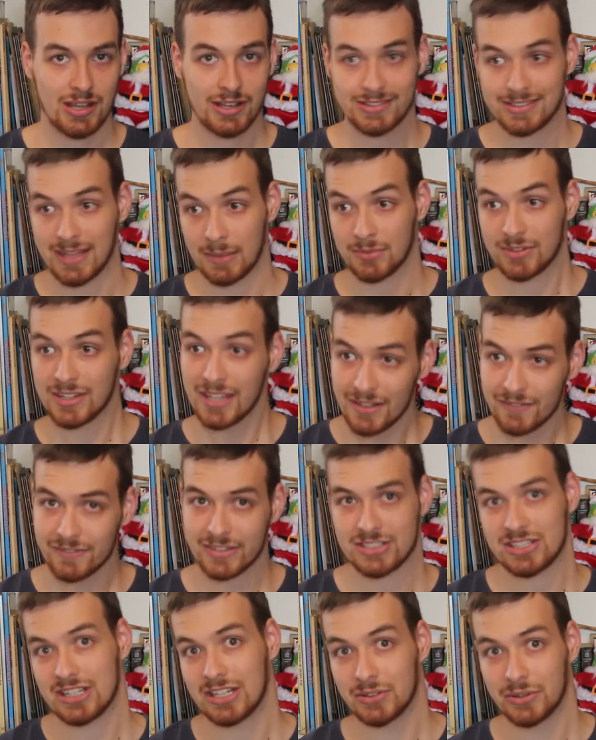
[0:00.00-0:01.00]
Except King
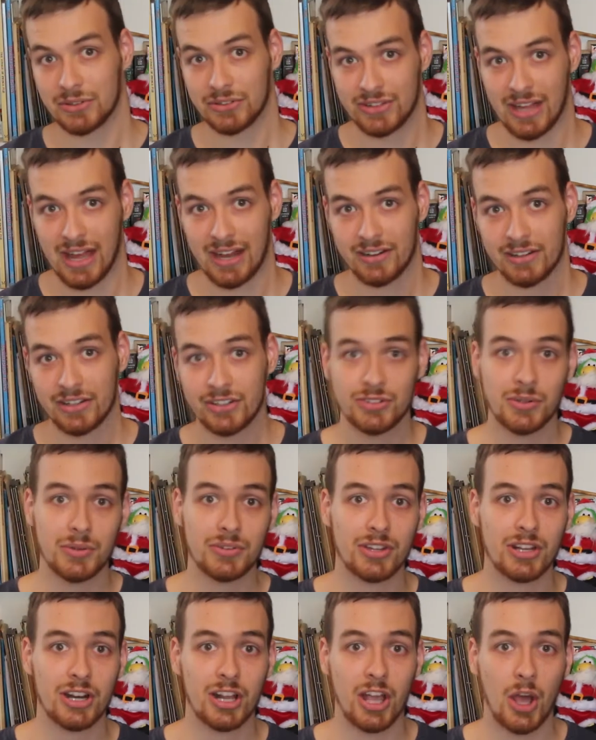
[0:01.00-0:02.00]
Vegeta is dead, so
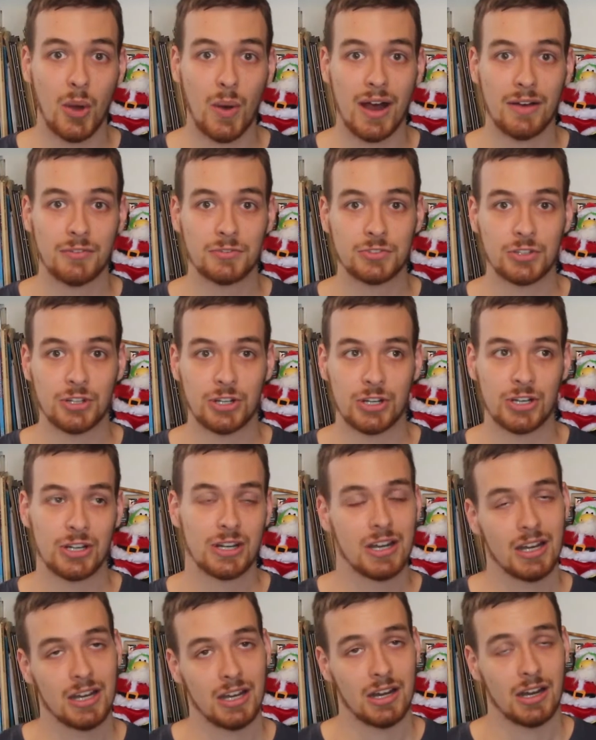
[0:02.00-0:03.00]
he's gonna go
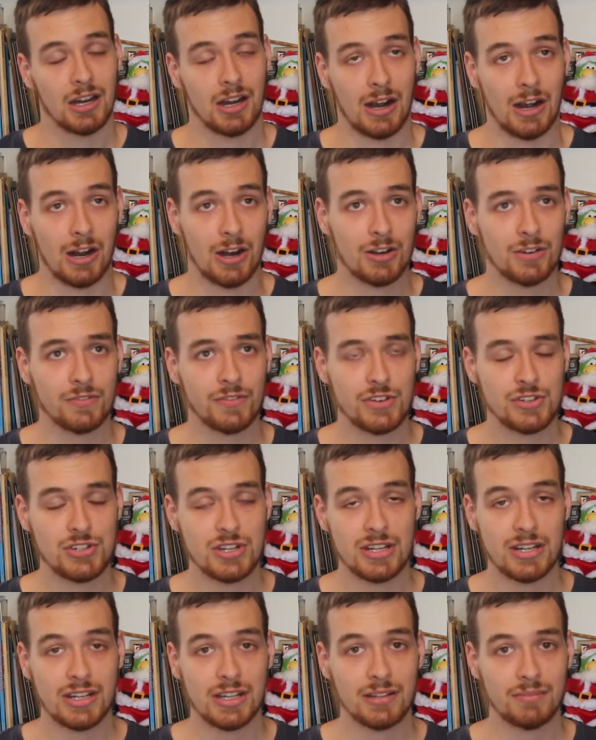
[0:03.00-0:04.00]
after our
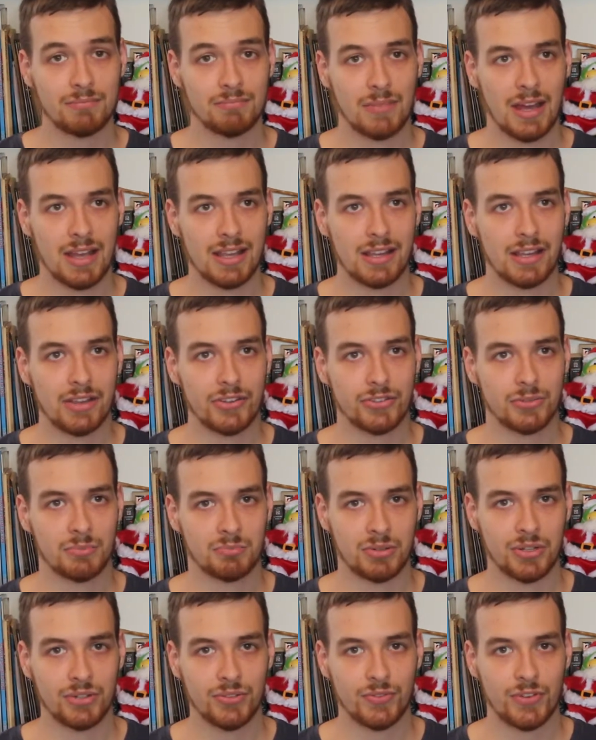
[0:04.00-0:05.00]
Vegeta, I guess?
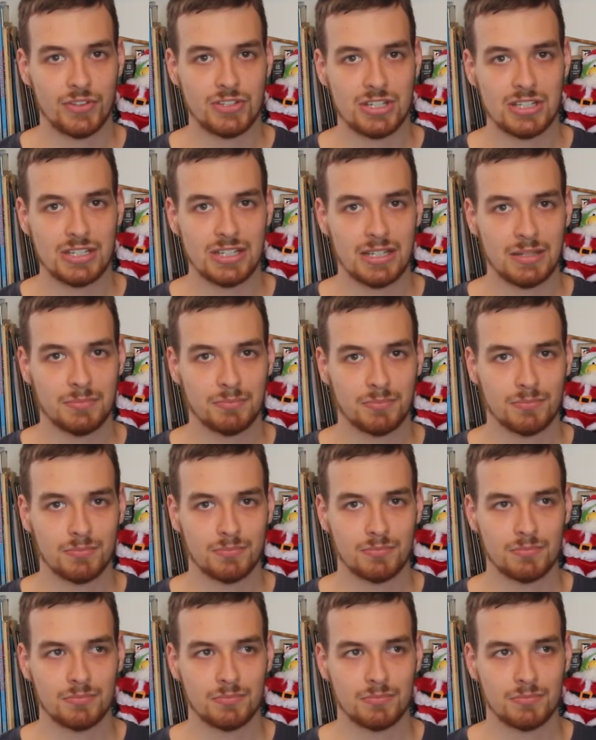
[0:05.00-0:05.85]
Prince Vegeta?